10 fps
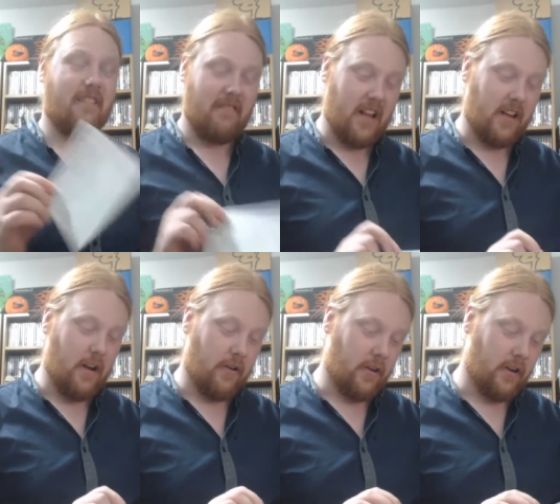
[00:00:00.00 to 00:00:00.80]
Then
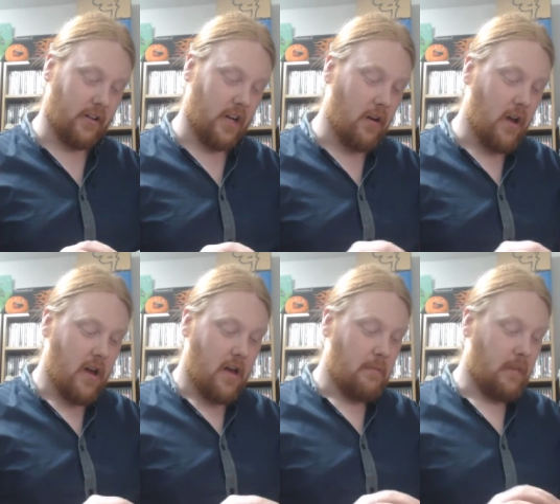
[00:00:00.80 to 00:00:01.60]
go, good on you.
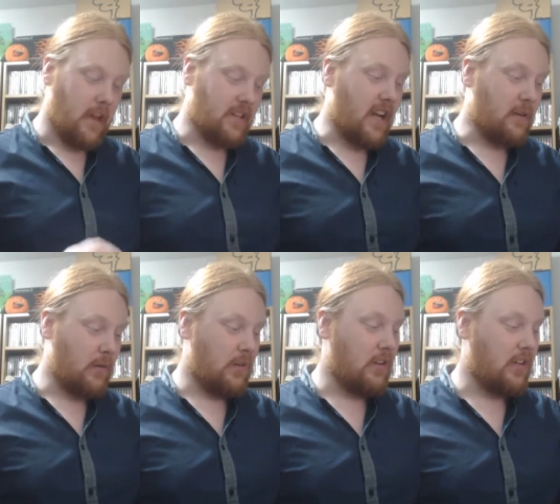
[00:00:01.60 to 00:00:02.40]
But there's an
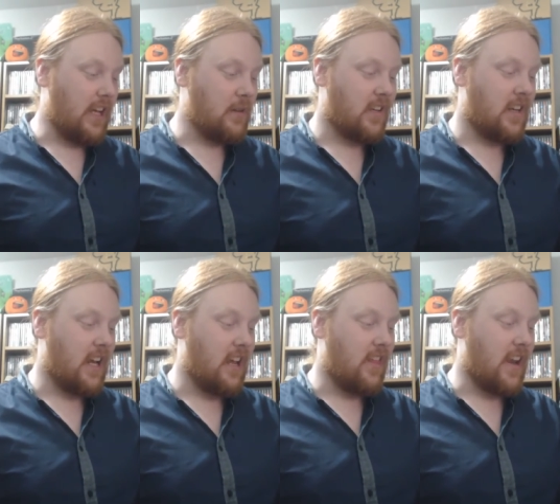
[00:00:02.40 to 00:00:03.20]
absolute ton of games on
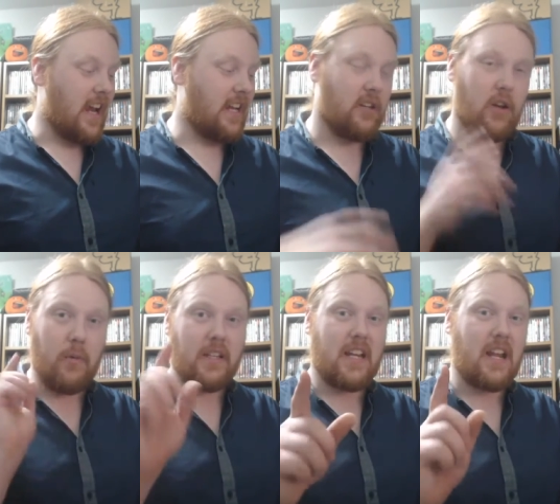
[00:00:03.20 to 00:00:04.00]
here that I do
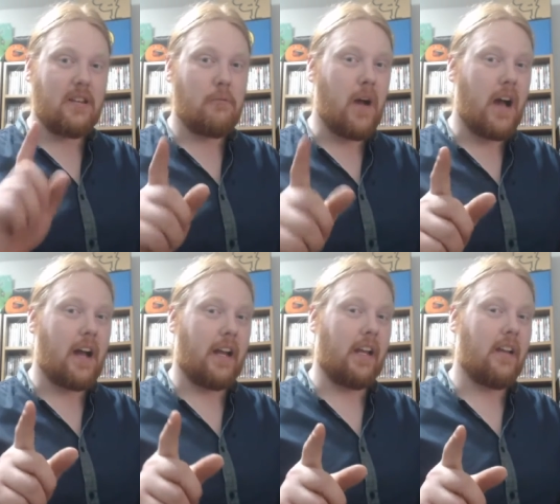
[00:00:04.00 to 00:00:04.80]
intend to
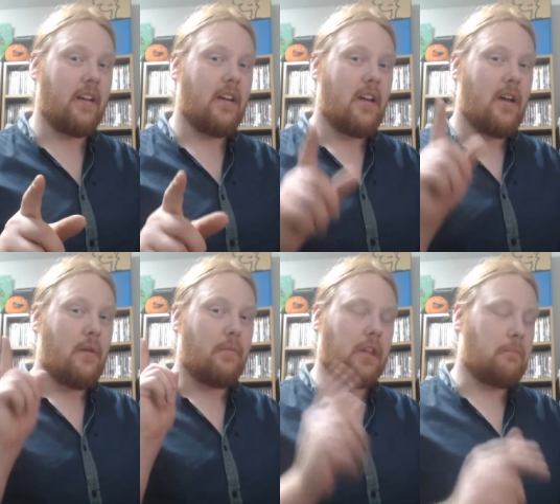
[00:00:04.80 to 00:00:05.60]
buy.
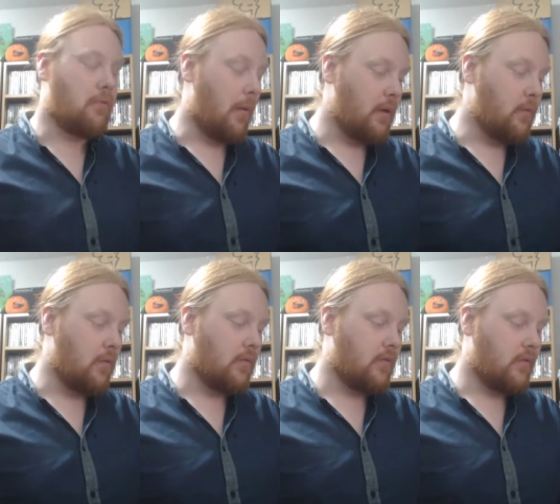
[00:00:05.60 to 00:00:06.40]
But they probably
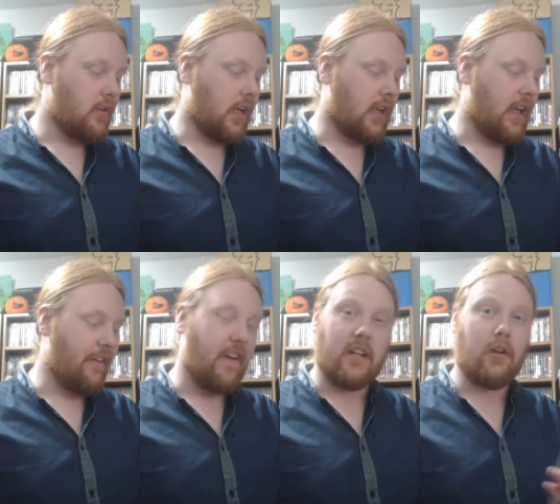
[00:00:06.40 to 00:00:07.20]
won't,
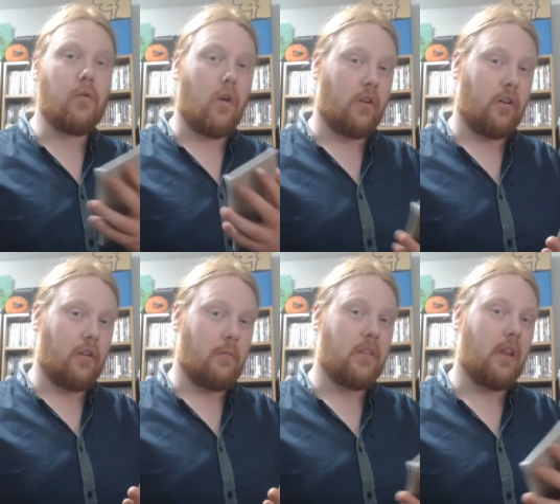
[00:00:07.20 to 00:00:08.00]
if I do order
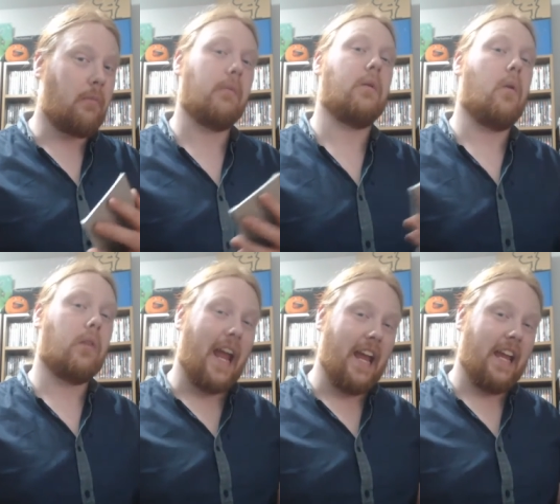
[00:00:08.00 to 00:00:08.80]
them, they probably
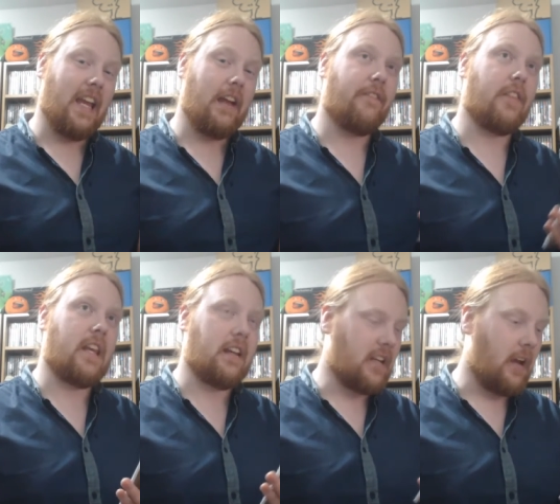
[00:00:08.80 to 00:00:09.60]
won't get here for the
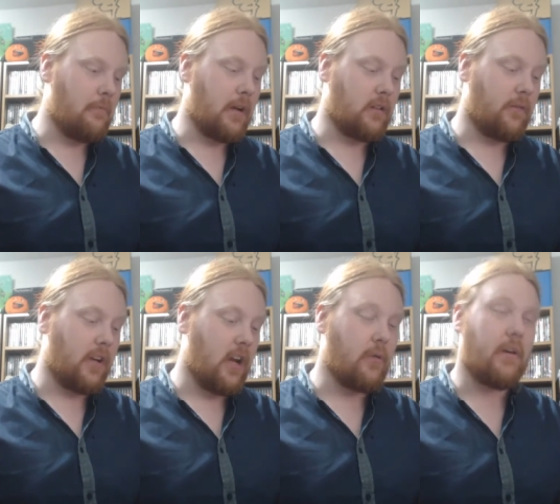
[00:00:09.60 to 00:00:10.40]
next game pickups
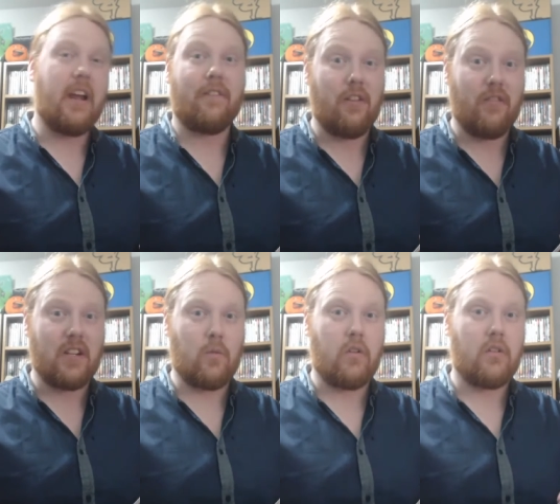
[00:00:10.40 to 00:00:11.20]
video, if there
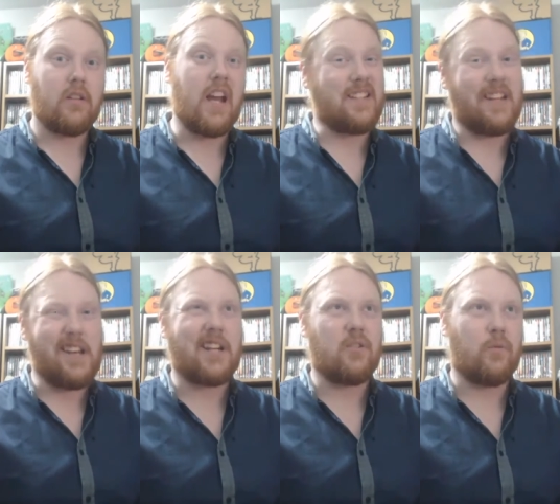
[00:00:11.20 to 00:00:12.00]
is one, as in
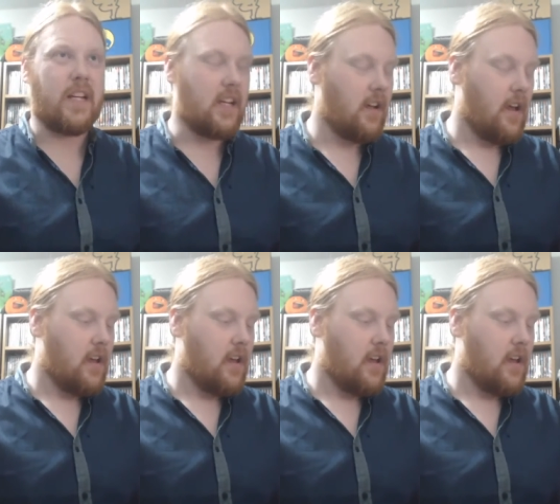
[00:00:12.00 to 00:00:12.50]
next week.